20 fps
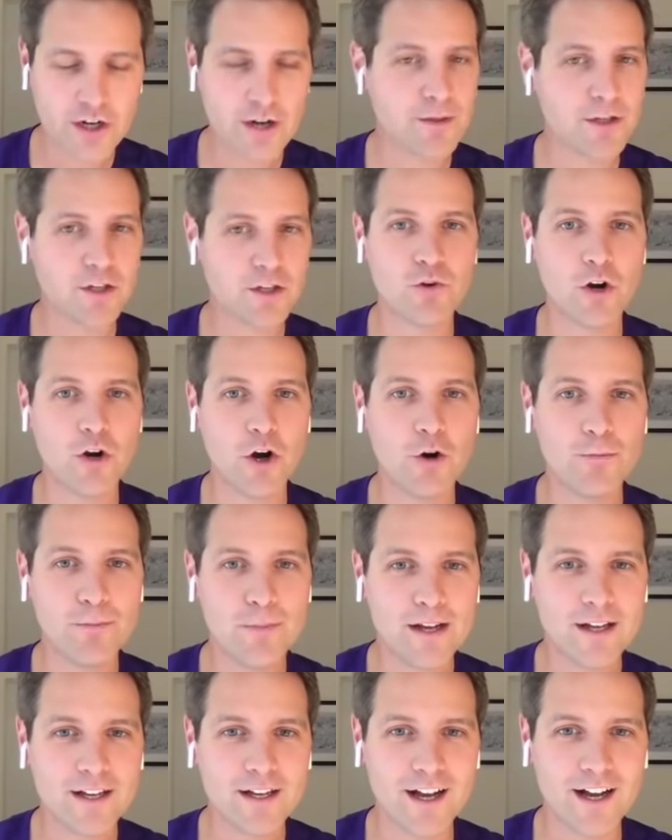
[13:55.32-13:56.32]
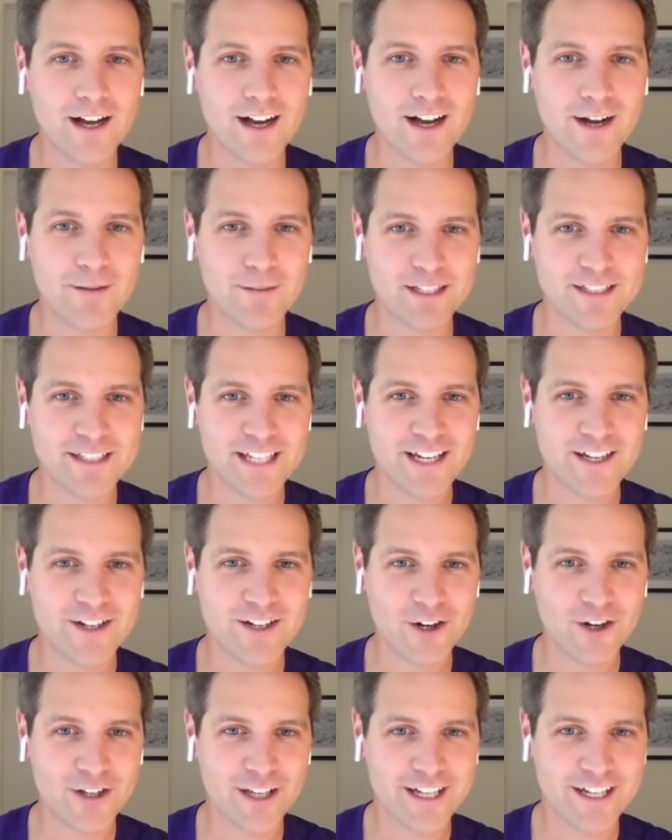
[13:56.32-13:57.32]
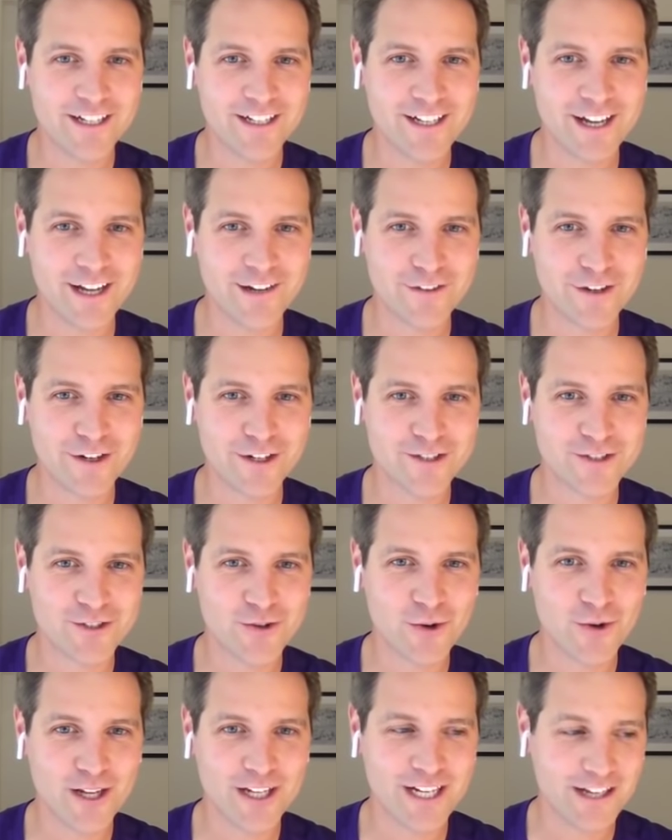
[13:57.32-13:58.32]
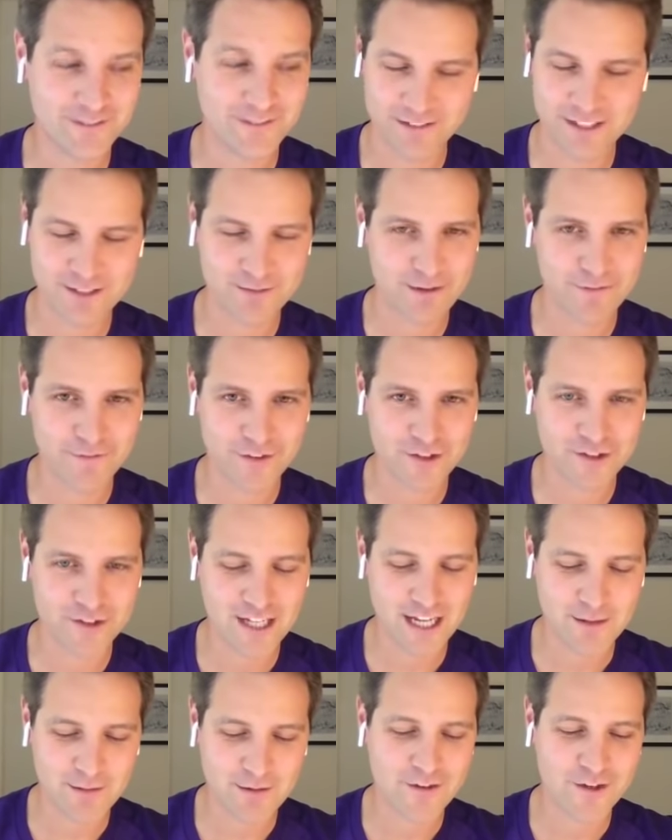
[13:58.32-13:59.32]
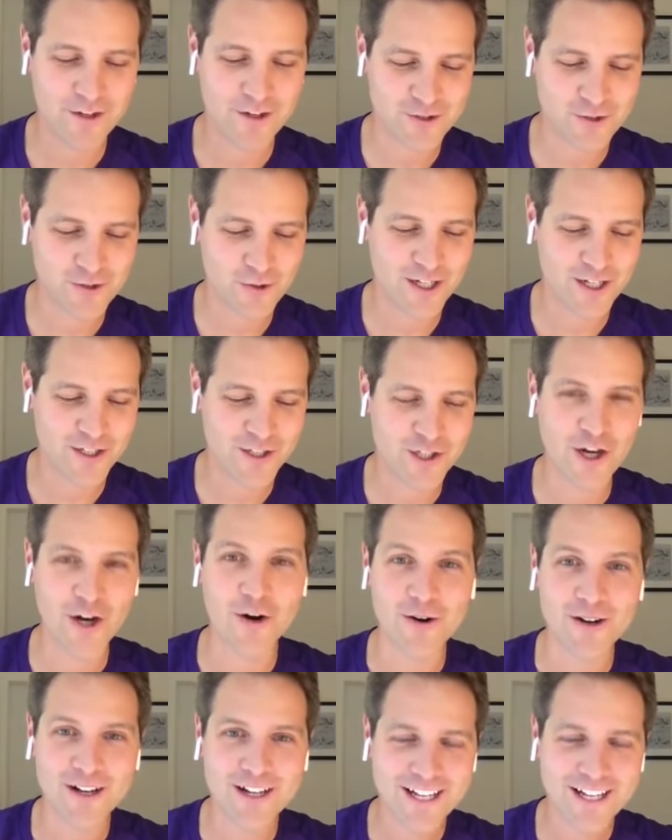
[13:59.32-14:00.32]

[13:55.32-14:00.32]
I'm going to roam. I'm going to take it all in. I've heard this is my first time. I've heard it's quite a show.